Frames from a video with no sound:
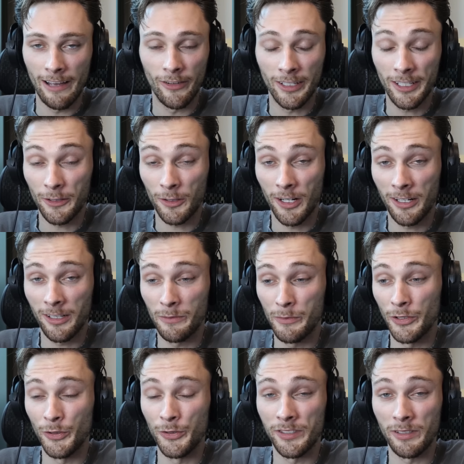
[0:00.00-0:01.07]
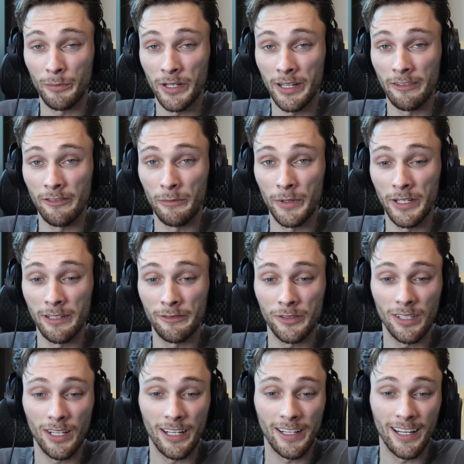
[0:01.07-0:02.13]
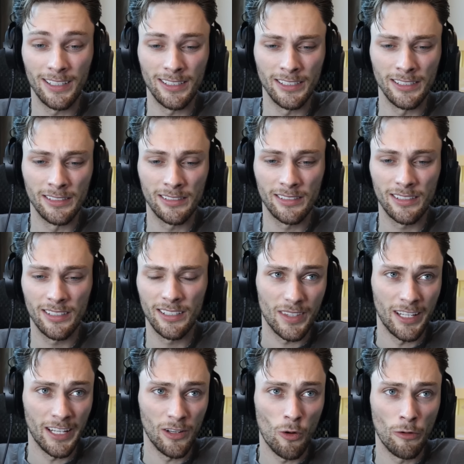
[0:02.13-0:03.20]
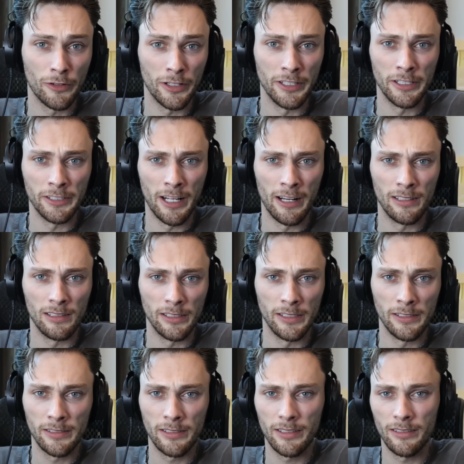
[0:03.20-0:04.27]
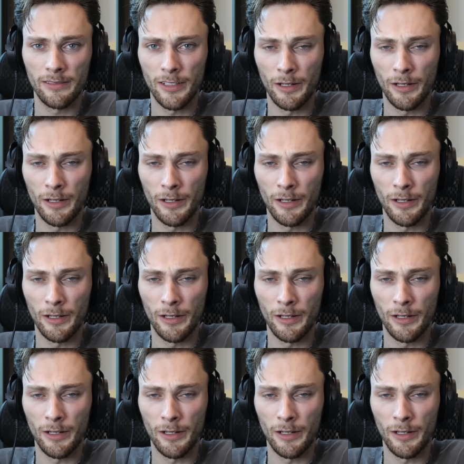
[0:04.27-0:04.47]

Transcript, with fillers: I've unironically been using PIA VPN for like at least like over a year now at least.